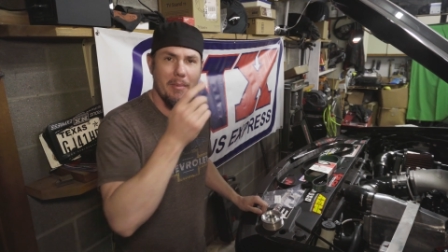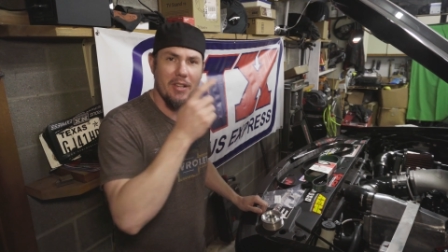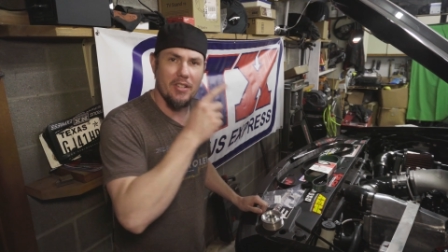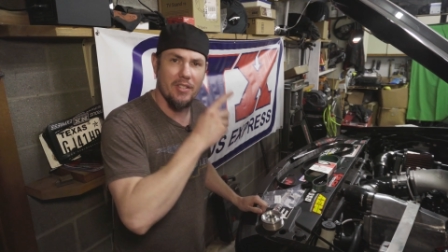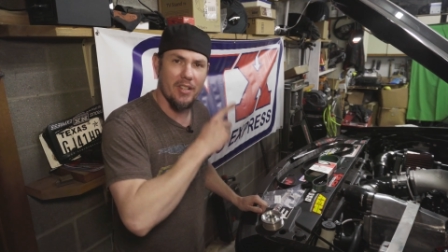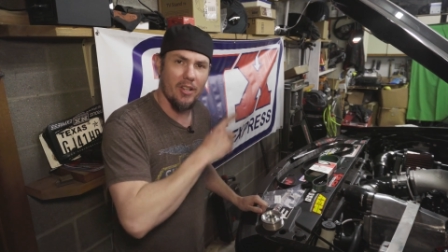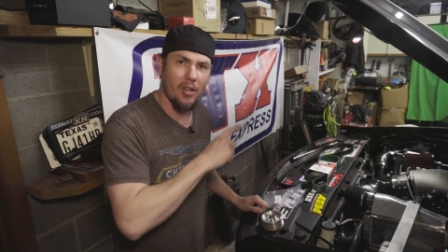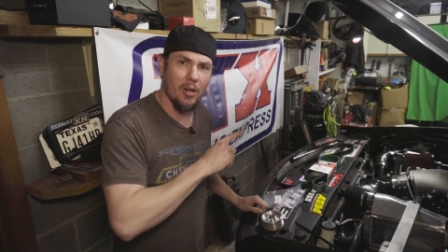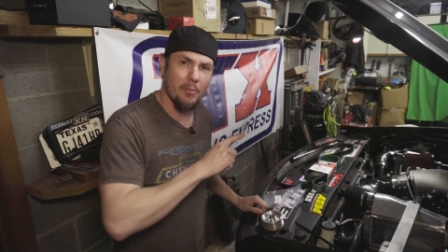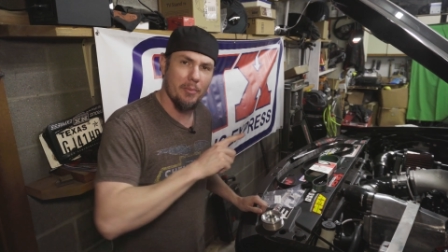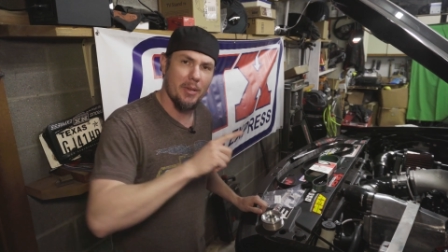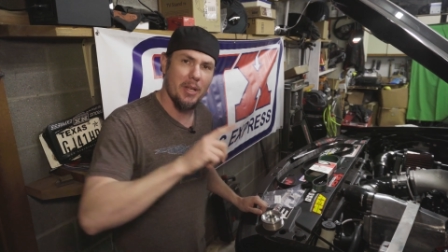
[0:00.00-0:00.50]
As
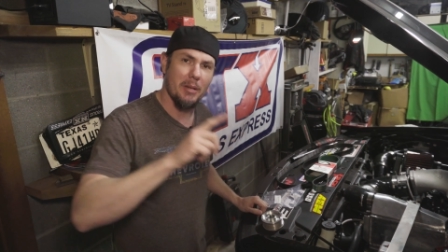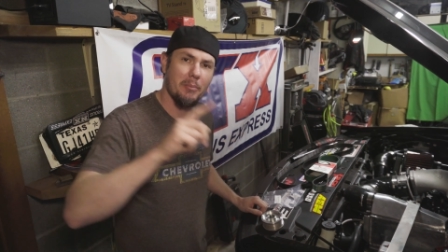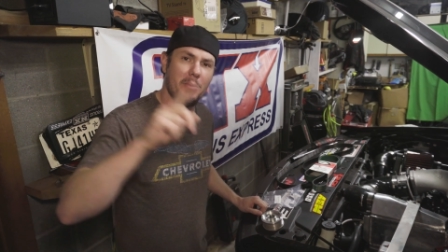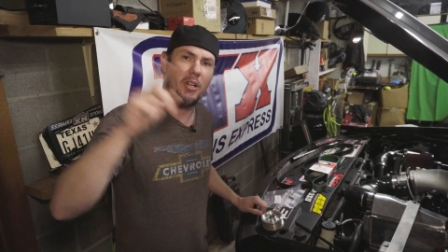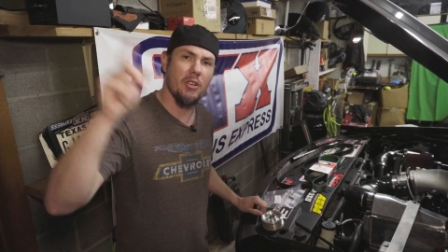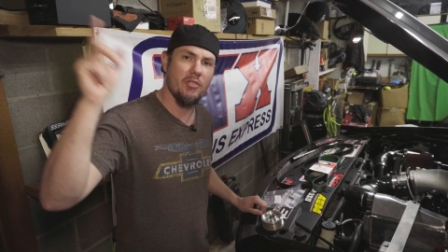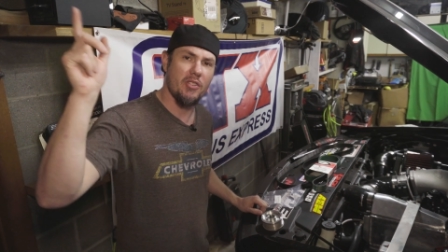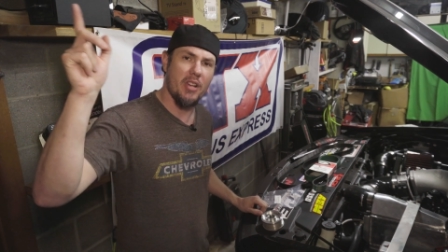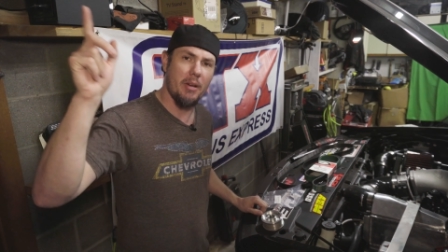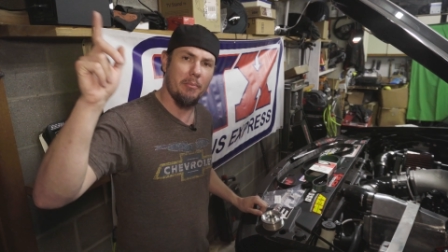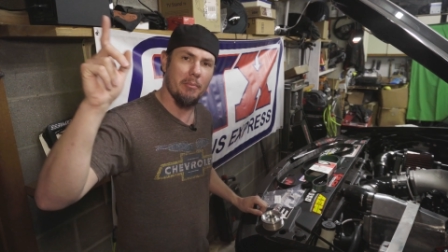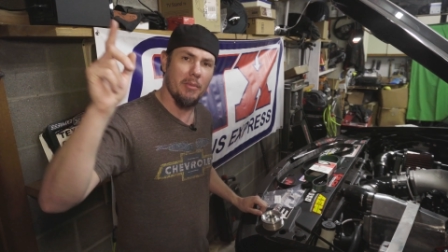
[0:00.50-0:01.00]
the RPM
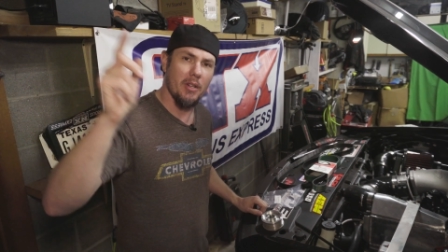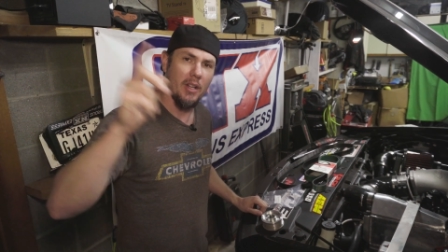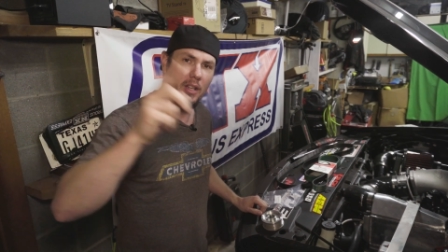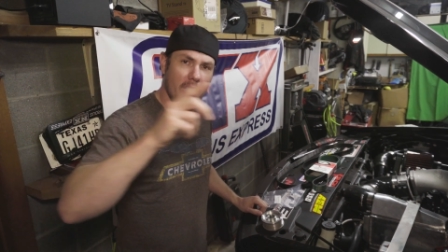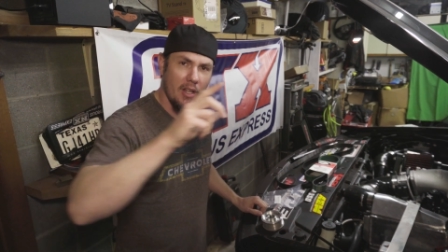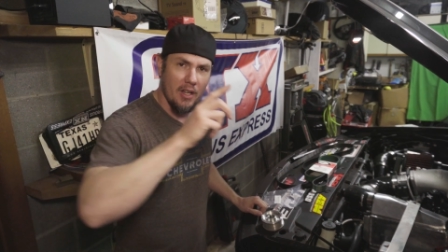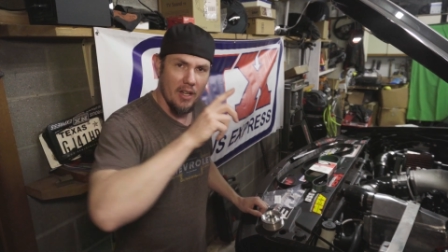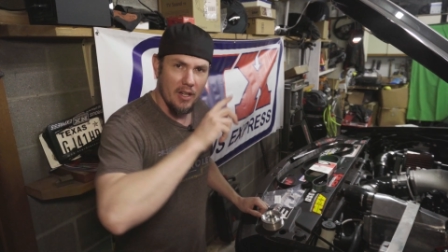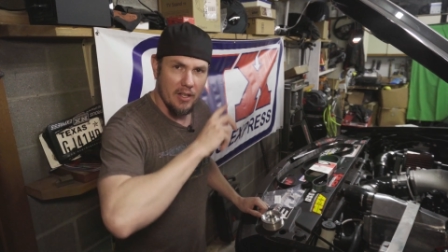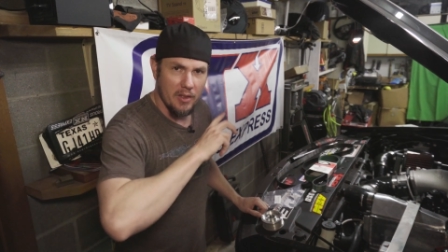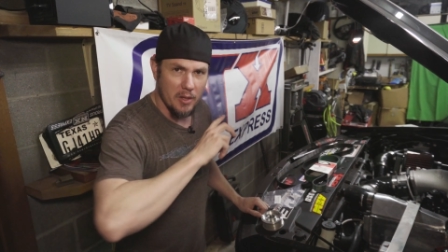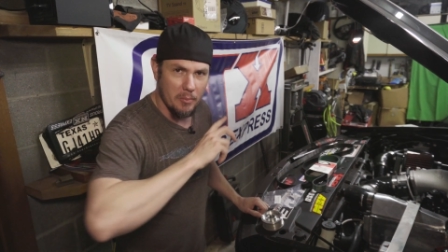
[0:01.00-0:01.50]
goes up,
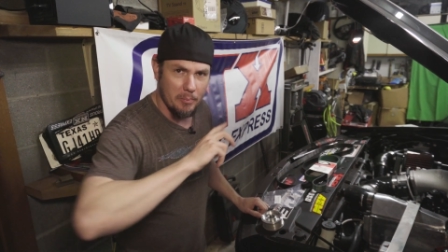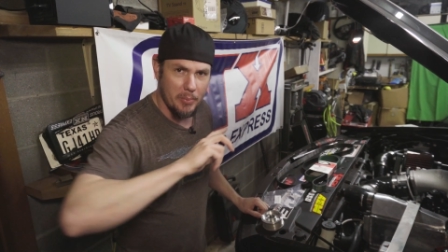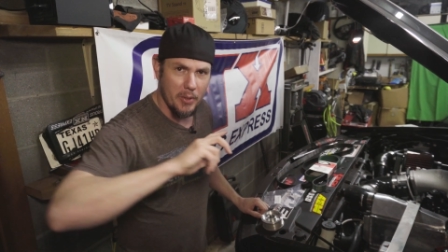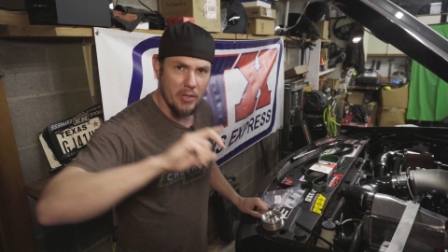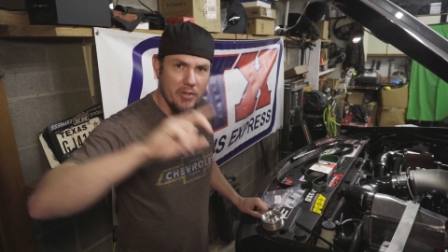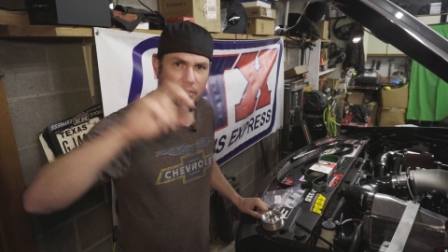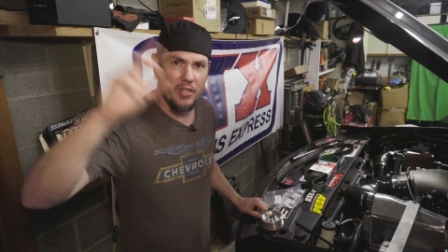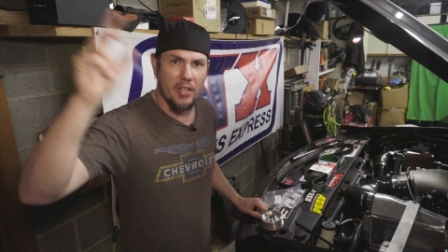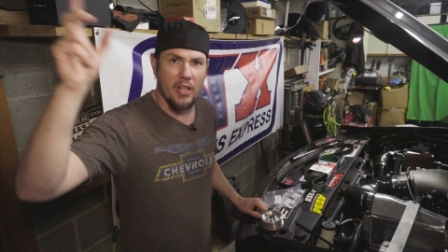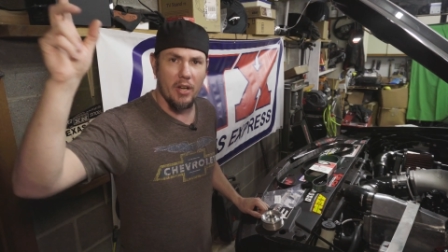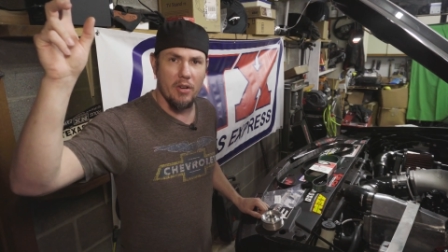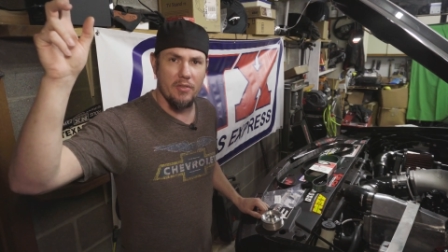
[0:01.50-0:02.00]
the
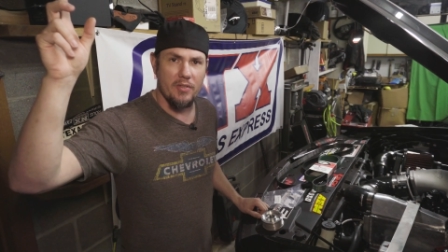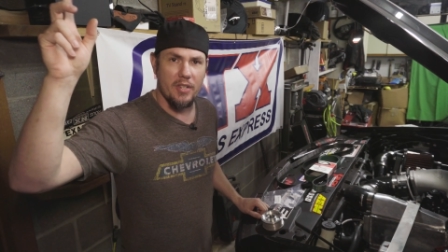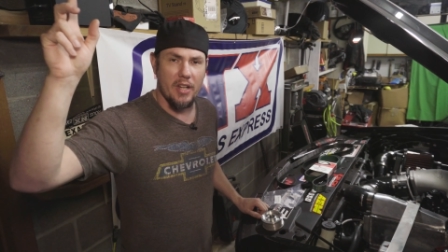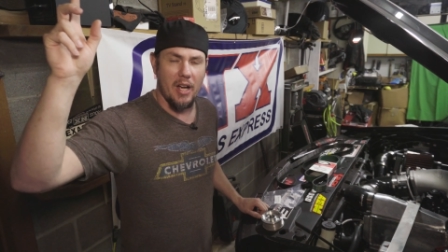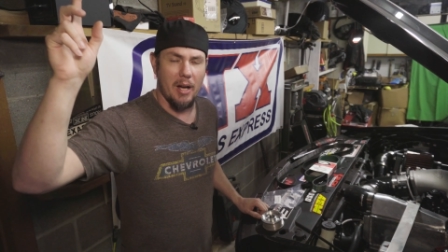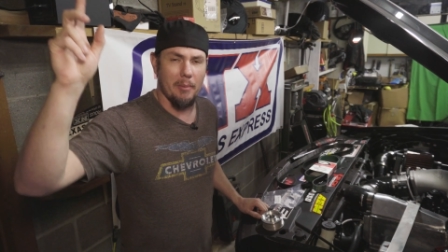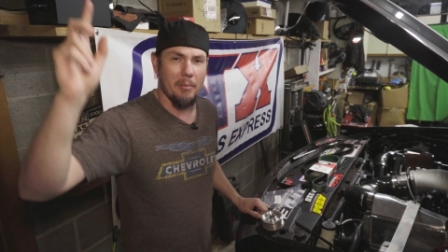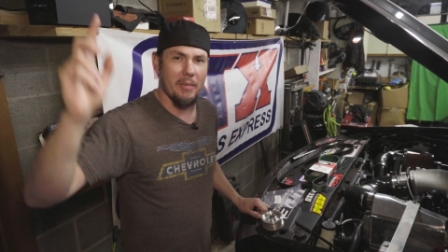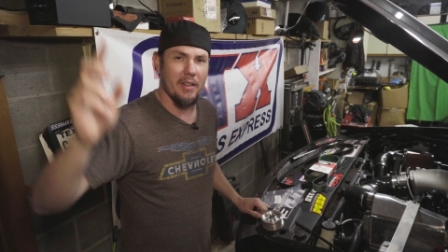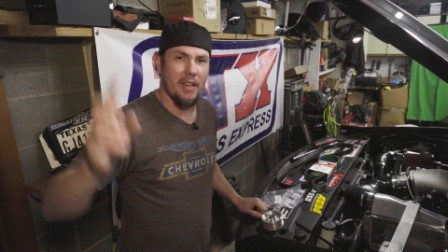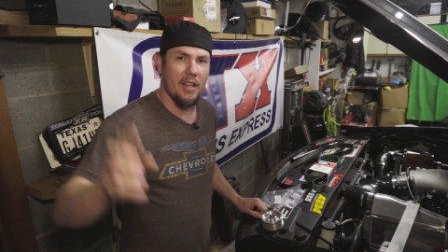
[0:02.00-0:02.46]
boost goes up,